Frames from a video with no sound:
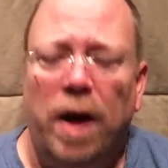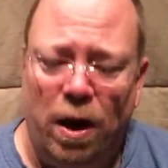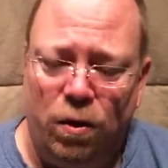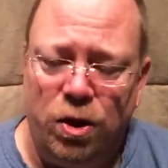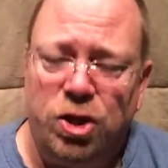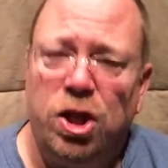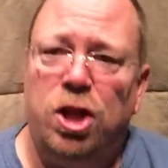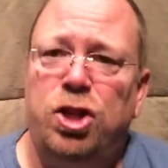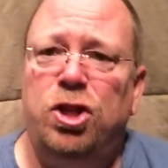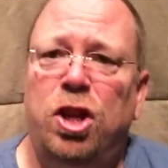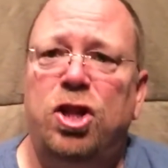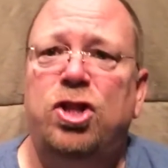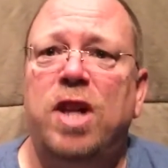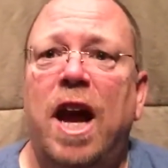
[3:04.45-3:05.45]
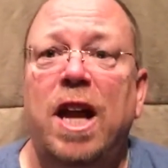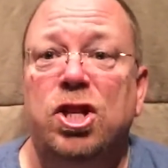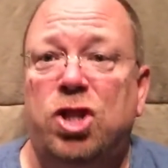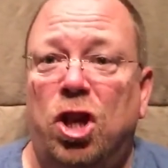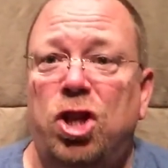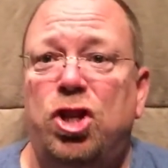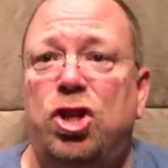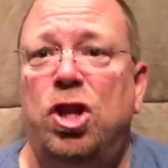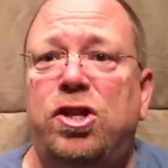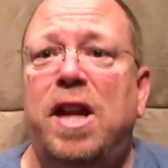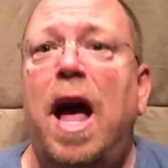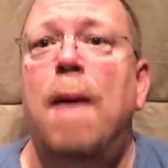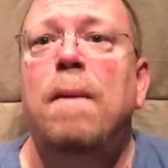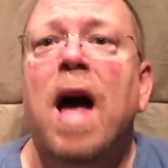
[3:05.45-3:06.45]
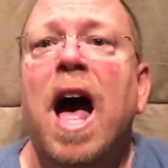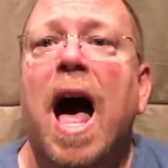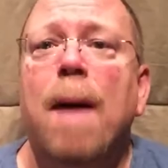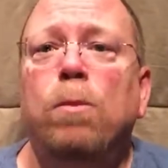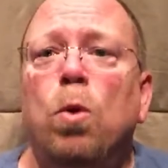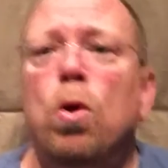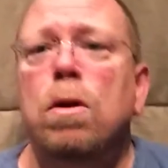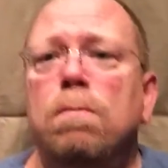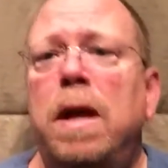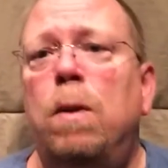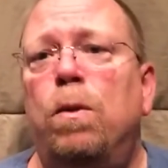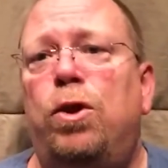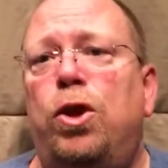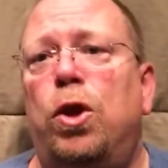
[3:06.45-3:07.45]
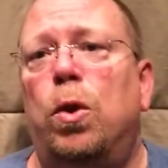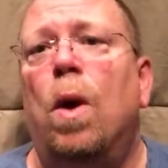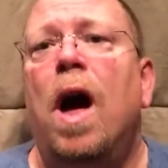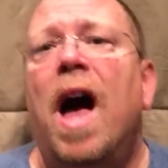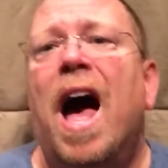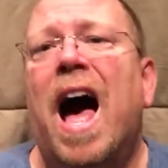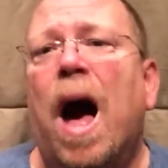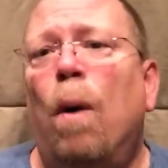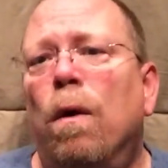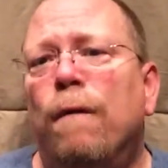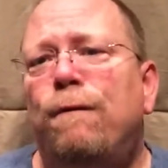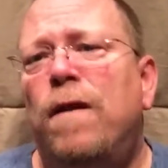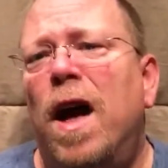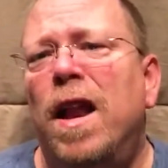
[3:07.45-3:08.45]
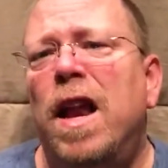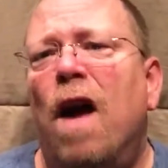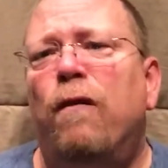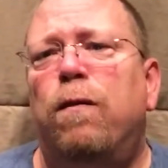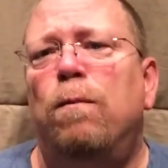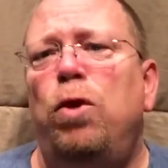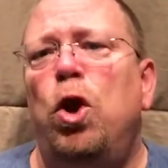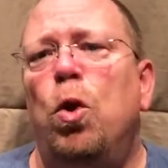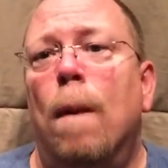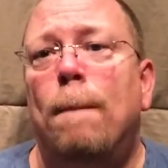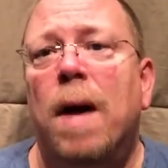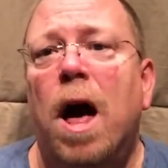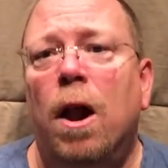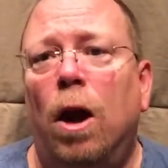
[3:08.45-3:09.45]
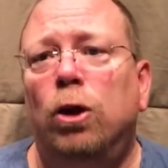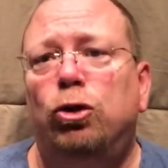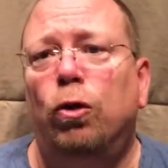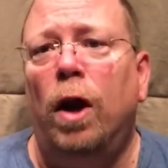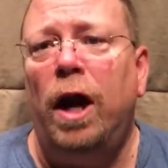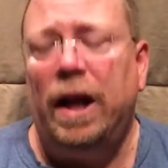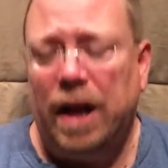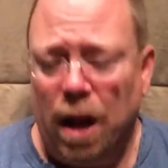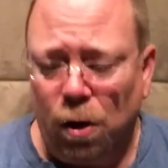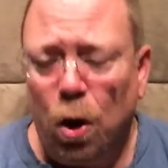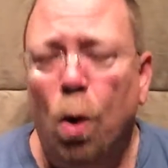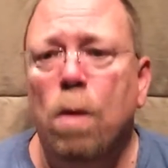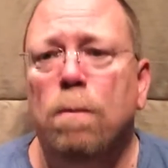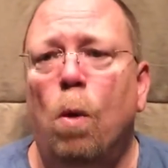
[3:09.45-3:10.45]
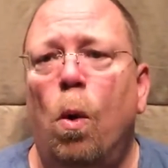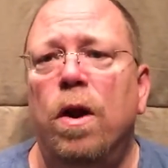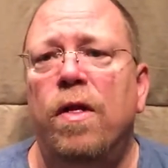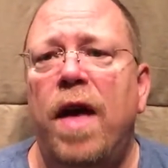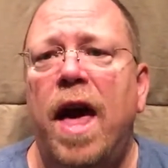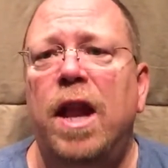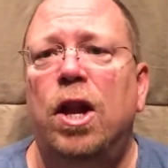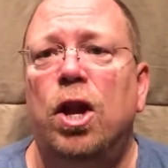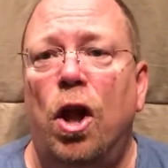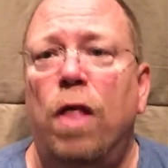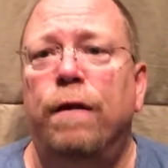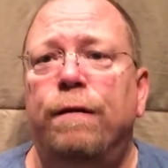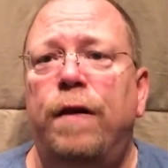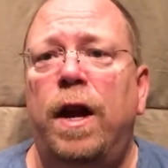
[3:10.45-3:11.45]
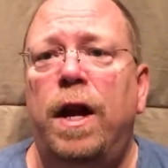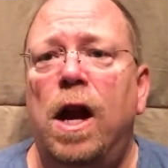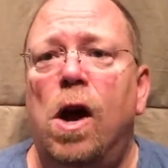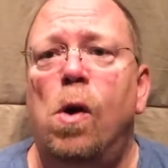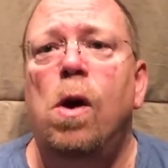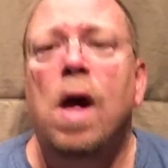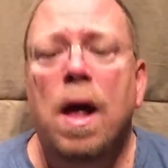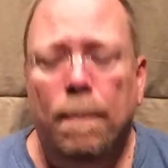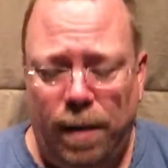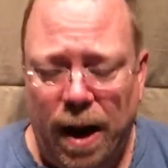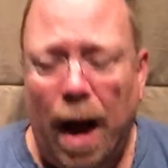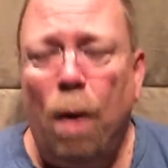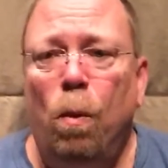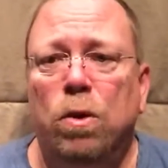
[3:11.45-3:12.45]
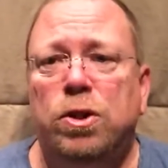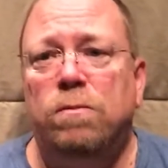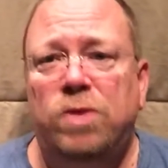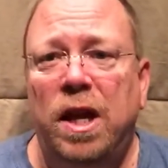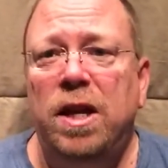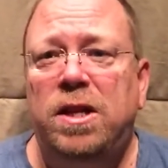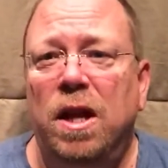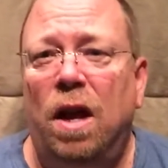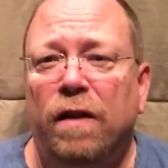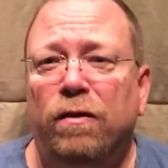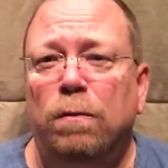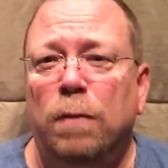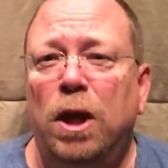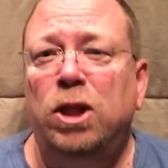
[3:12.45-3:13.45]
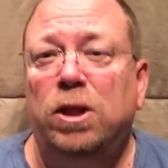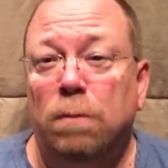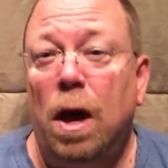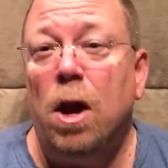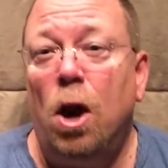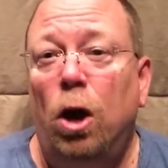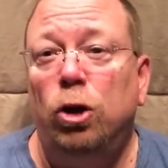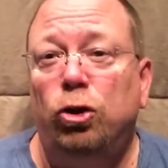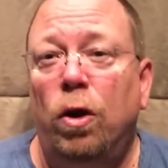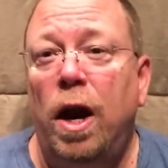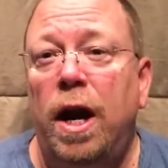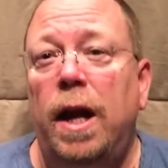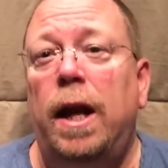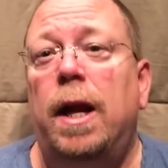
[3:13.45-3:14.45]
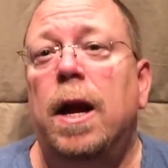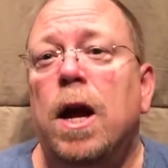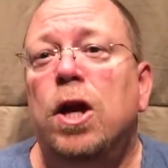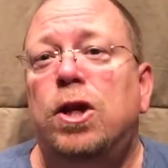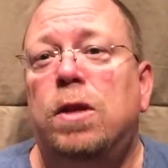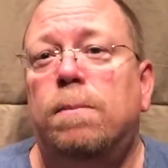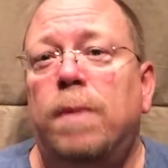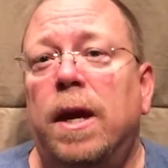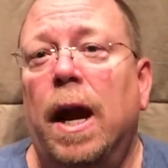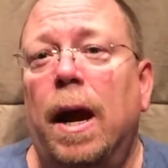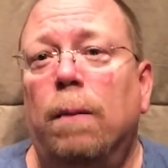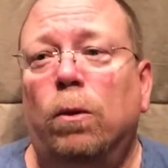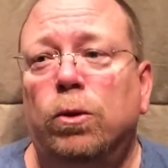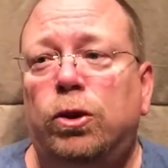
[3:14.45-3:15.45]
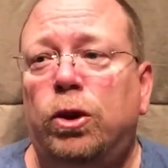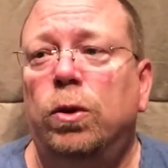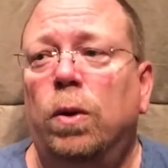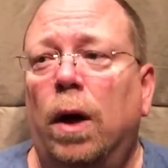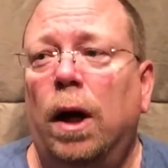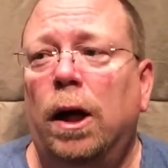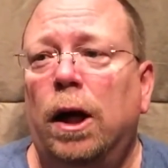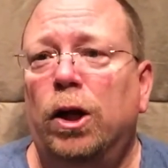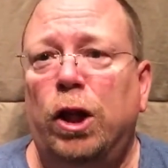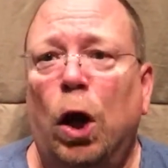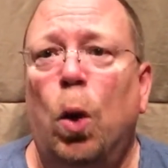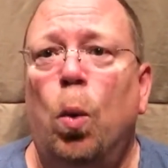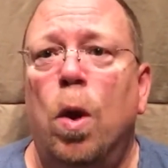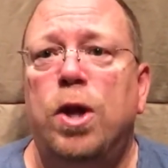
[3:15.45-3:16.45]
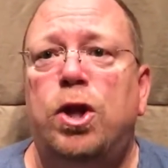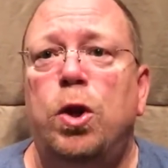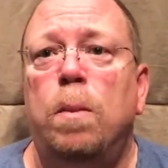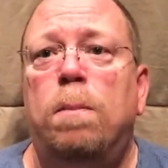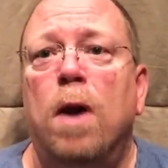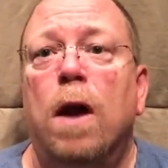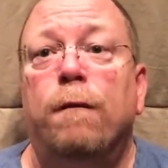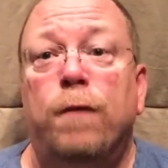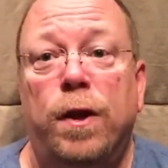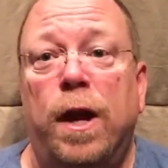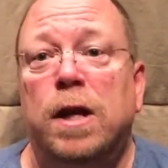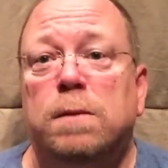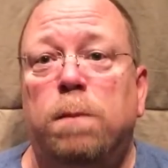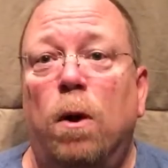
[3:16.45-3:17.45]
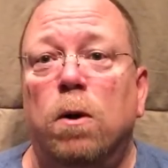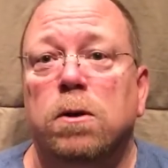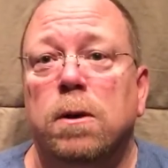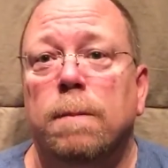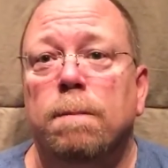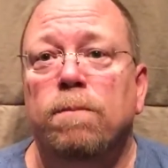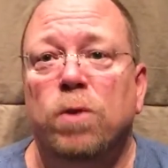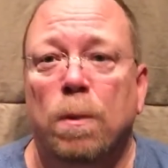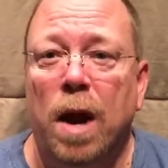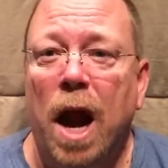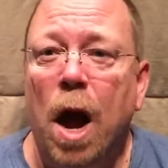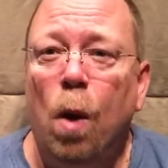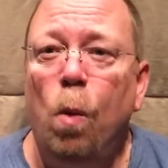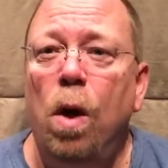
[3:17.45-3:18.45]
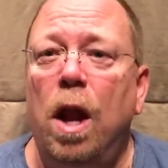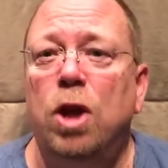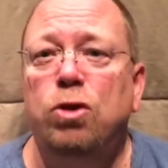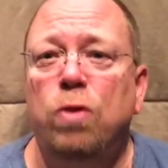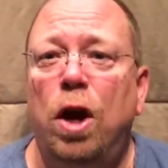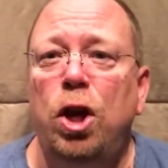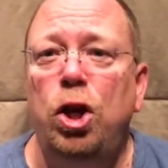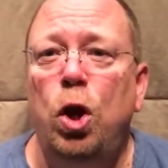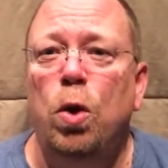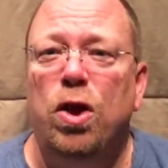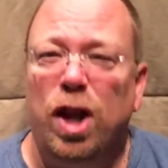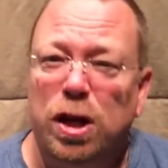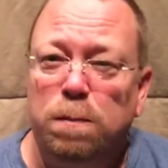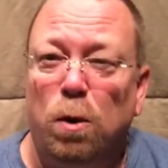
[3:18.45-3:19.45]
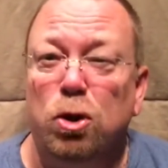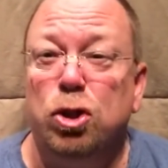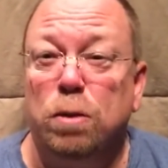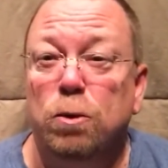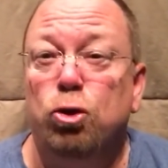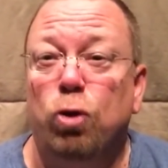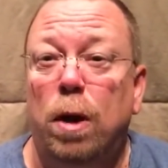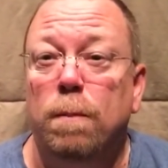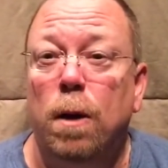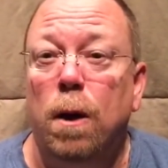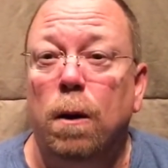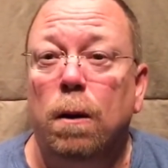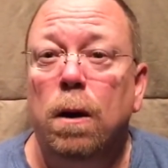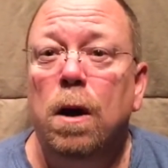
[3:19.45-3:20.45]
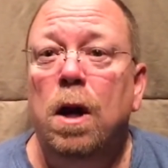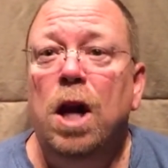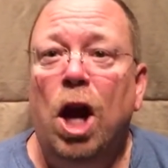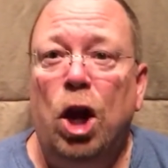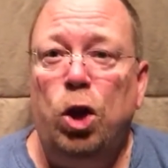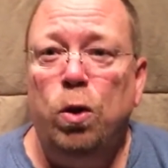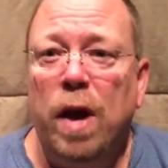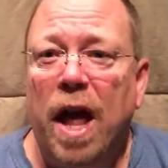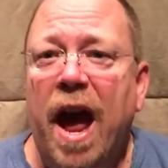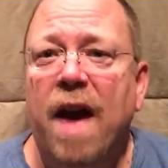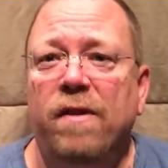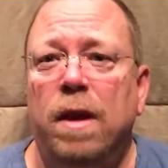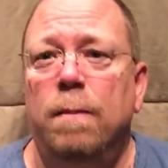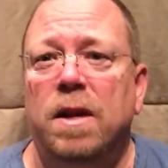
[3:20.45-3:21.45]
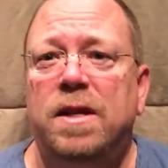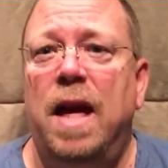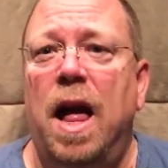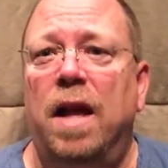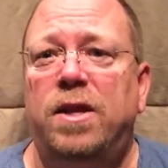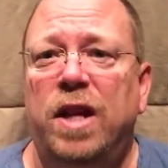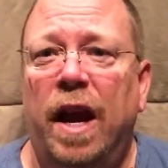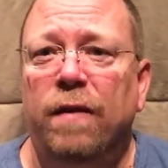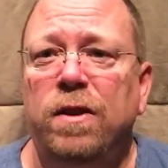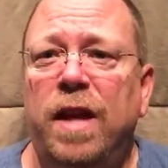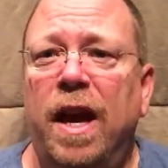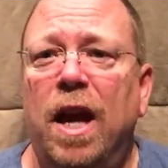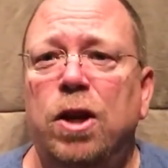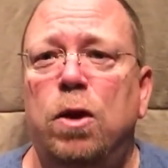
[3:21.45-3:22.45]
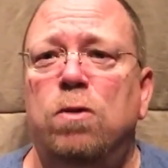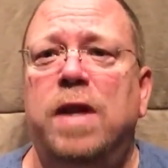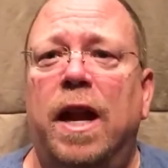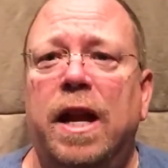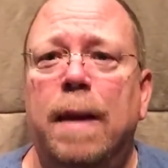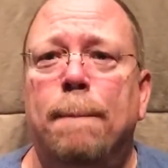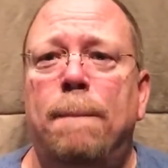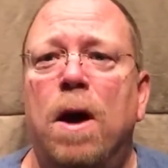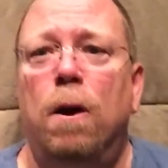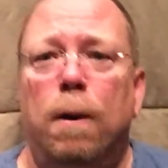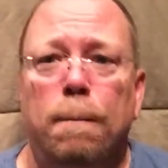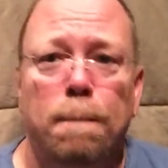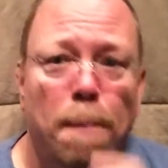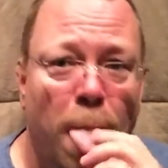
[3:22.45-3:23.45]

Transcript: Hey, on this such and such date at such and such time, I'm going to meet with you. I want to find out from you about our training. And I'll go on more into that in another video, but I want some detailed information about our training to be able to know what to do better for the next person. No matter how well I train you, the next person's going to be trained better. And you got to have that mentality. Everything I do has got to get better.